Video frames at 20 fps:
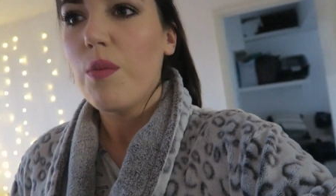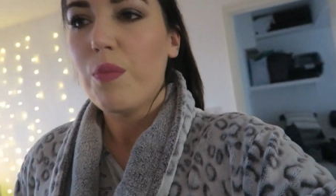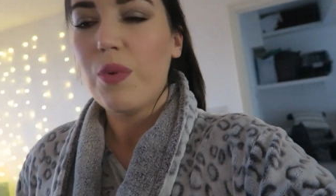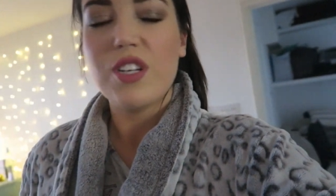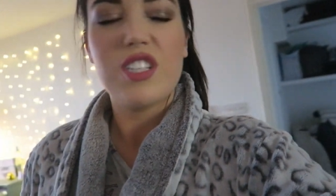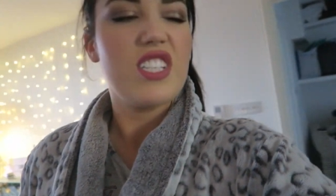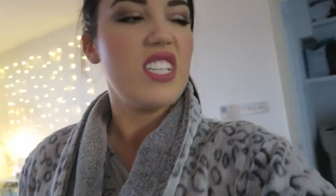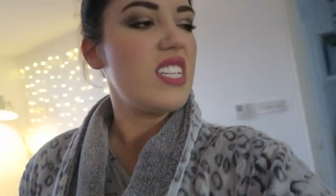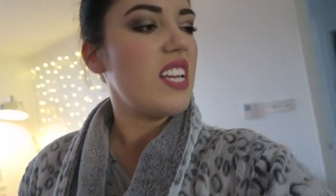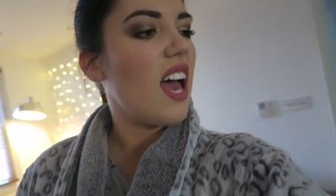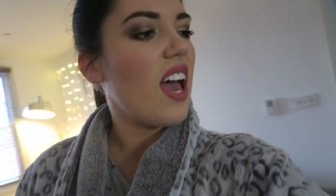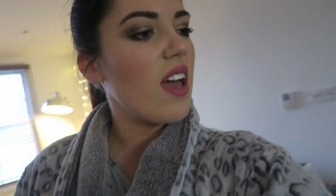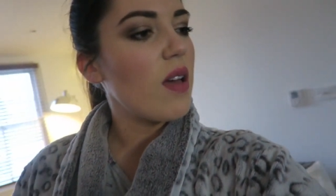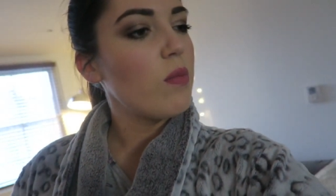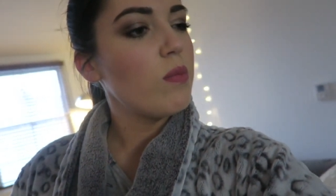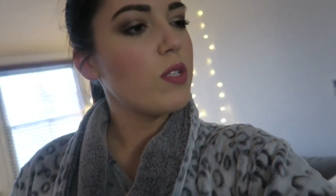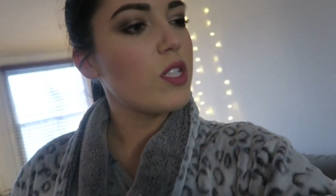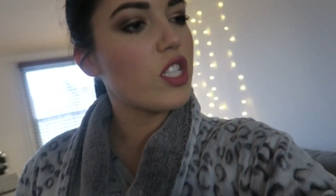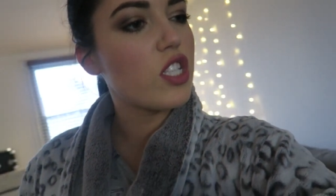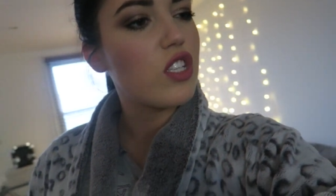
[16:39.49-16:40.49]
But today
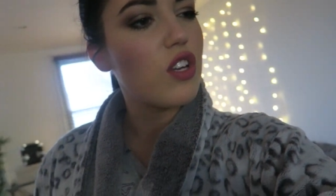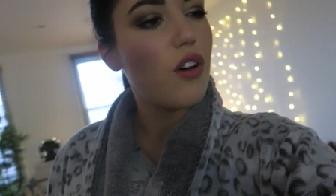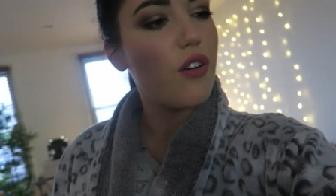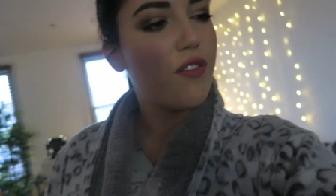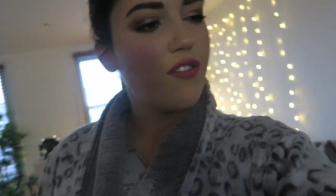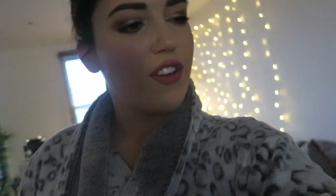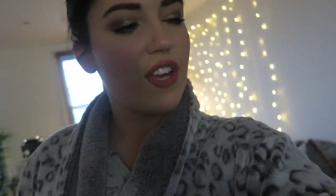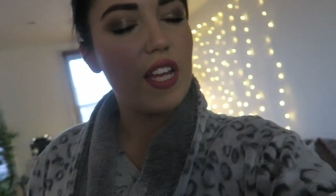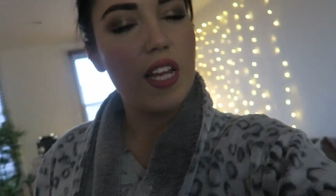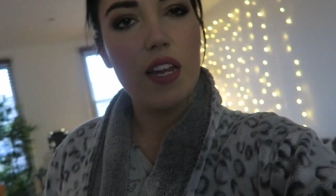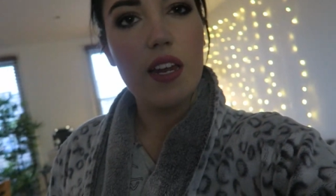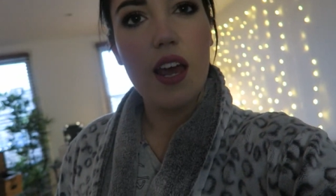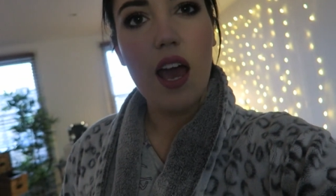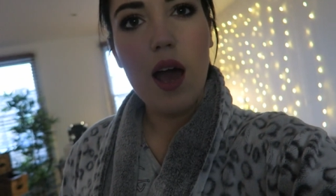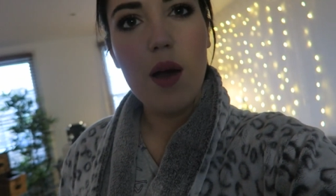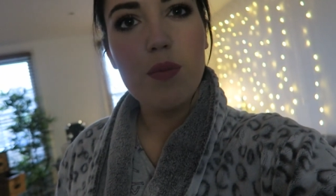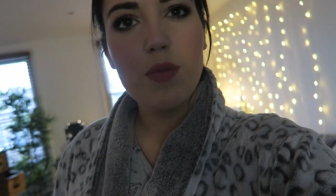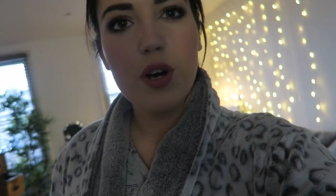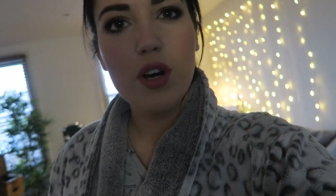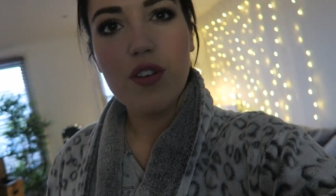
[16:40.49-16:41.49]
I'm just not feeling it.
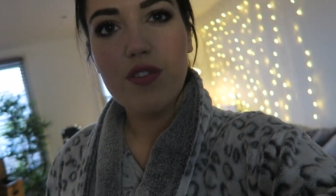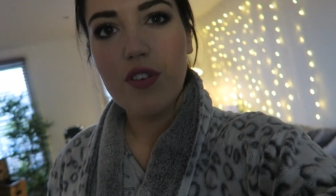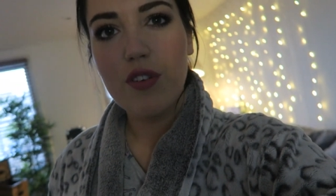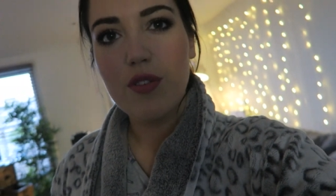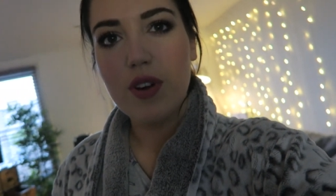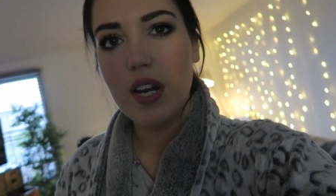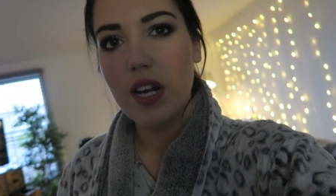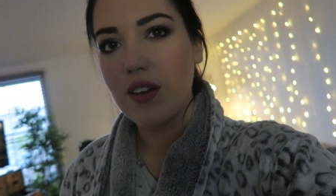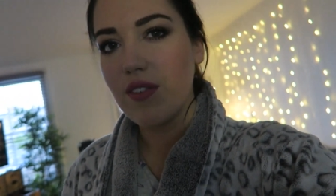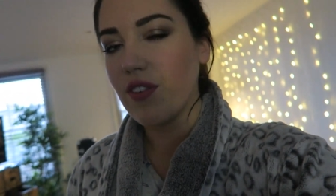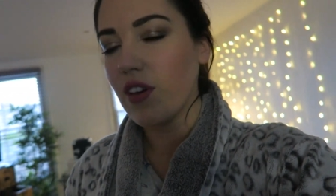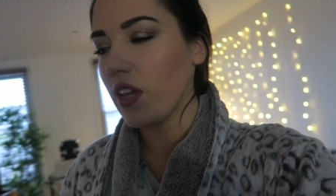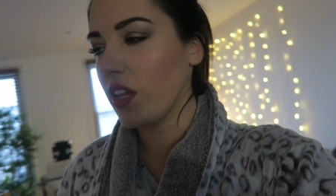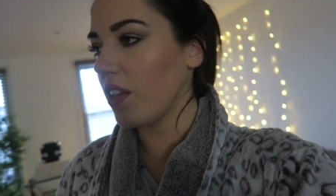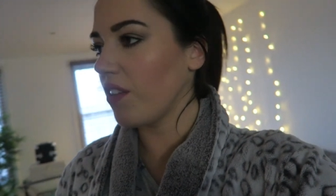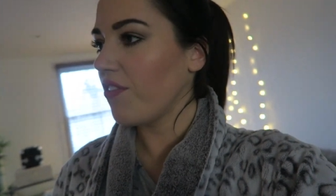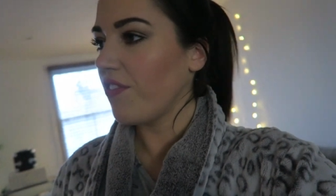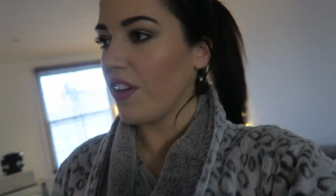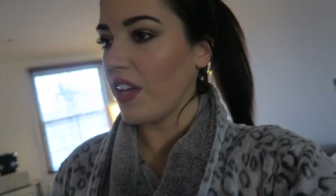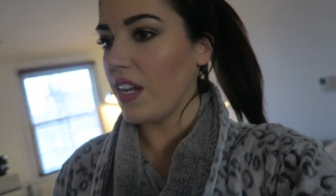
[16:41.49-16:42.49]
I'm not even really
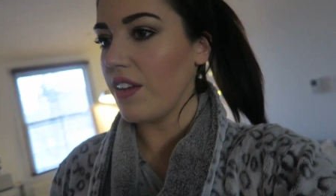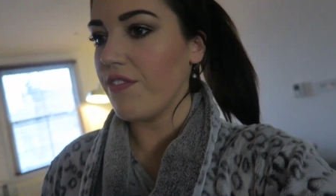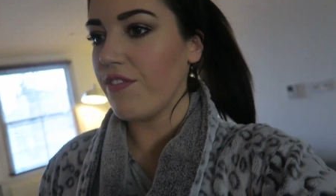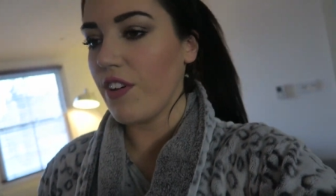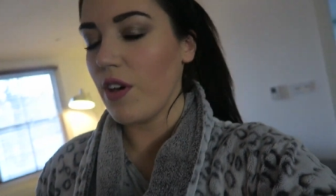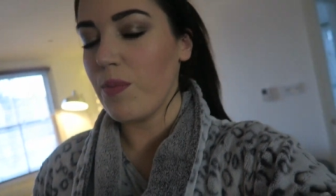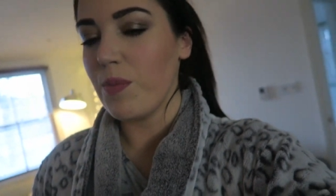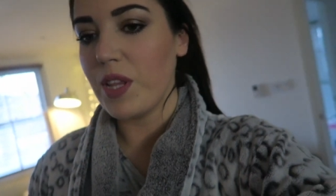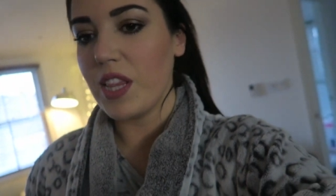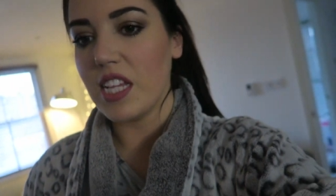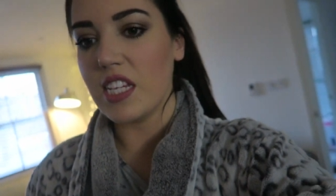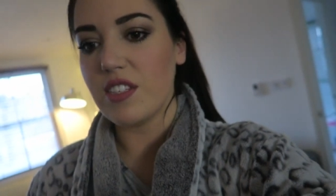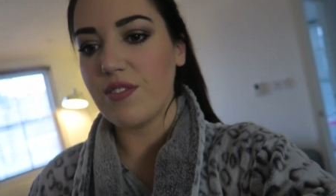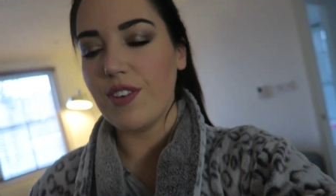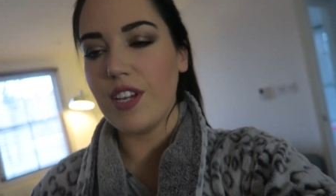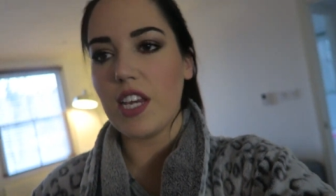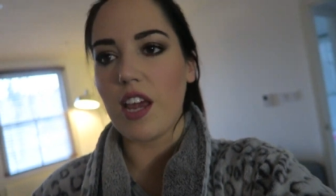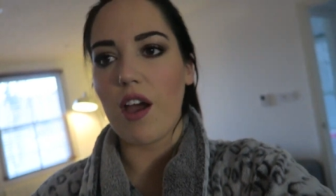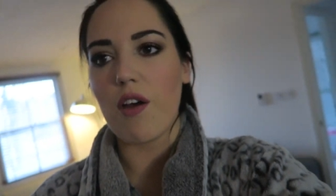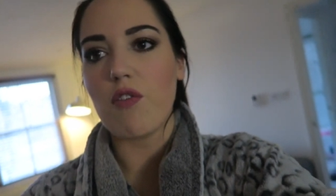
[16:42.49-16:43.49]
fe feeling filming this
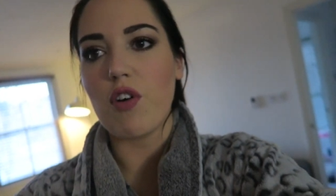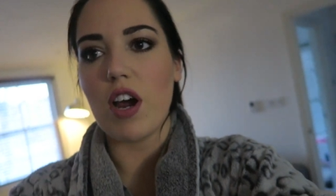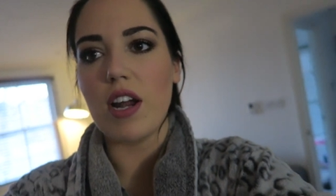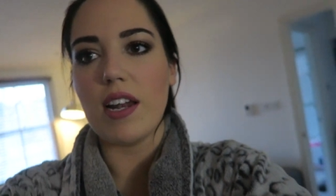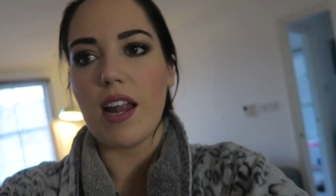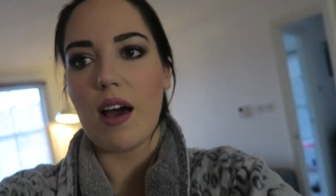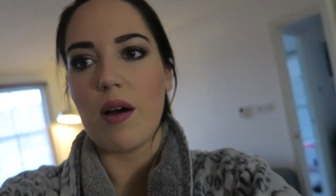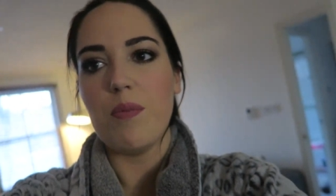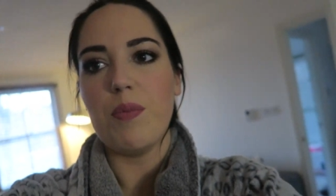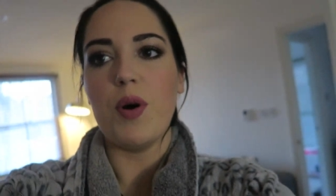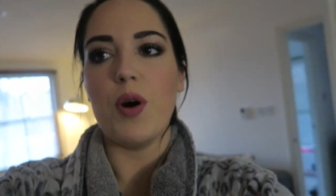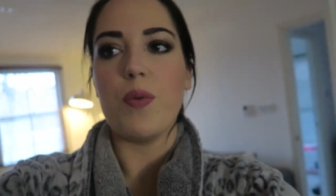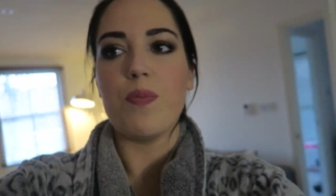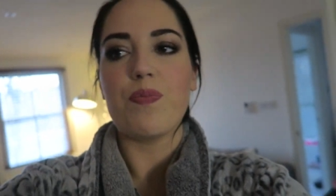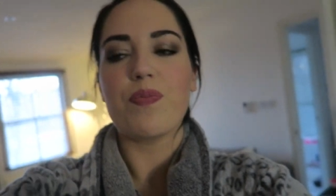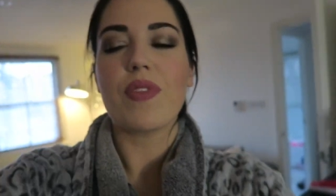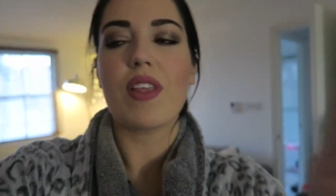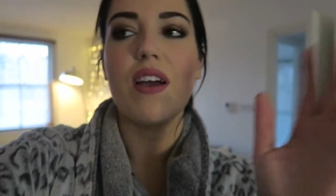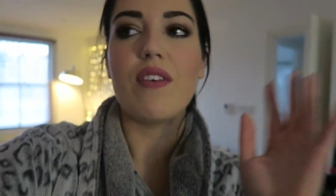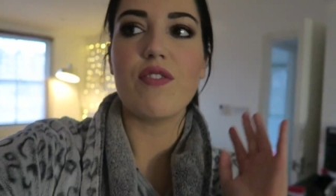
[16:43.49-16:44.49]
video right now
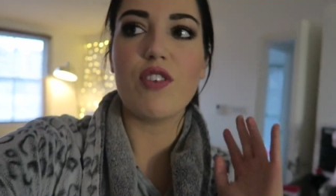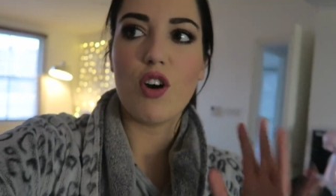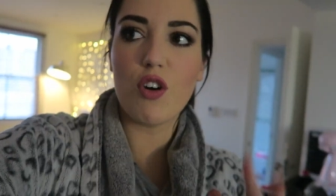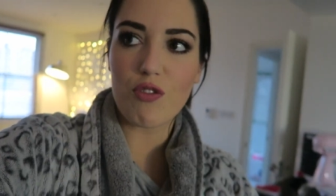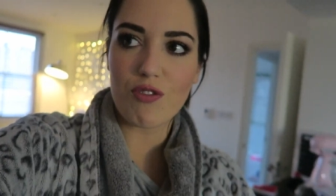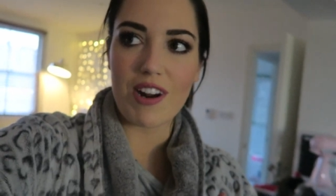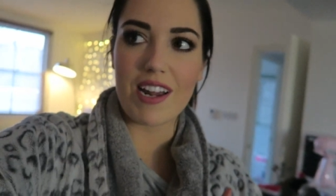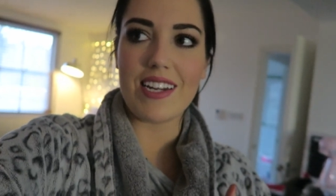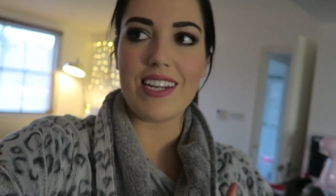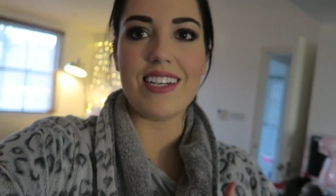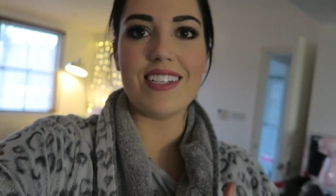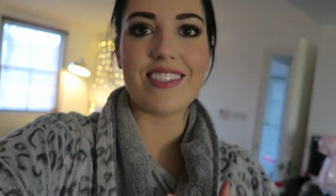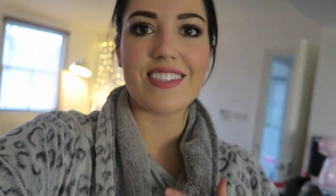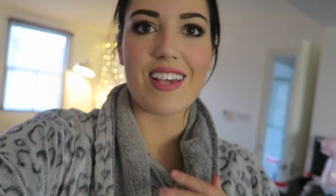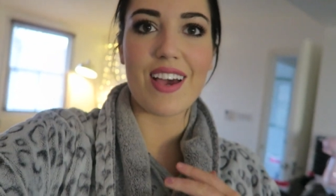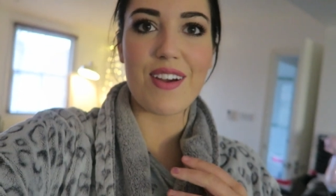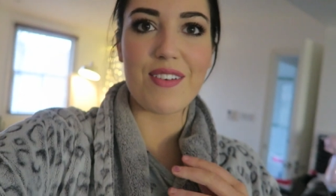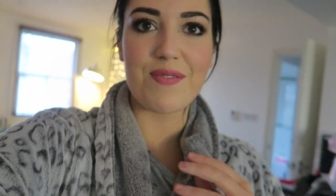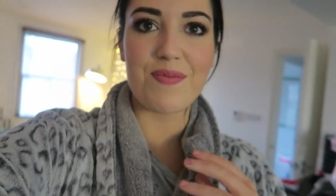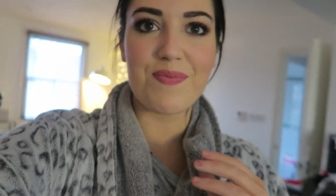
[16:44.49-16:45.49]
but I've got ready
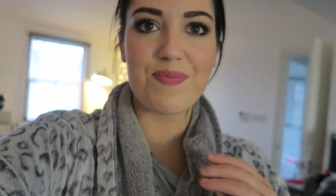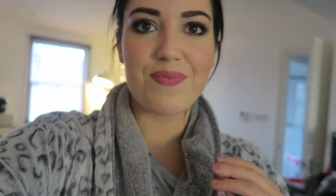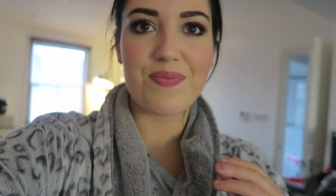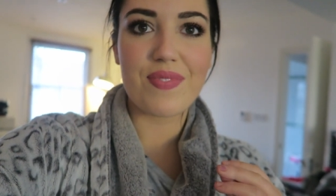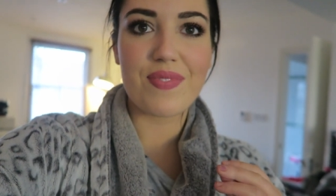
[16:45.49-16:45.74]
so